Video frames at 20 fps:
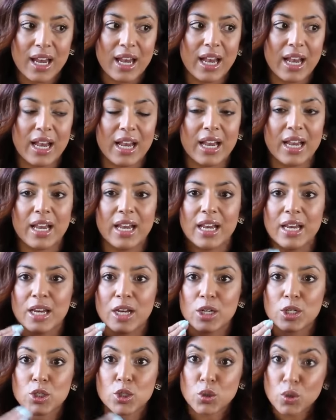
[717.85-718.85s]

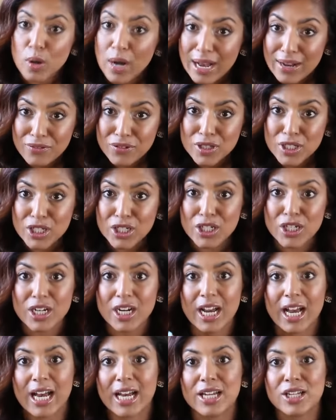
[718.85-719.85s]
a
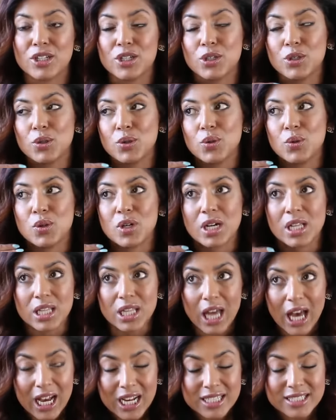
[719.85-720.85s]
traveler and you
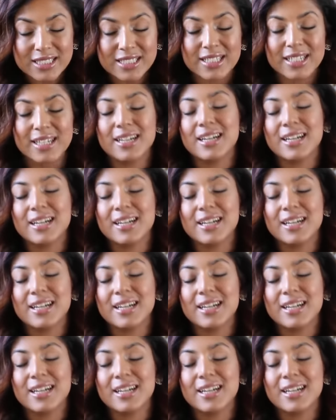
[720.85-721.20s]
collect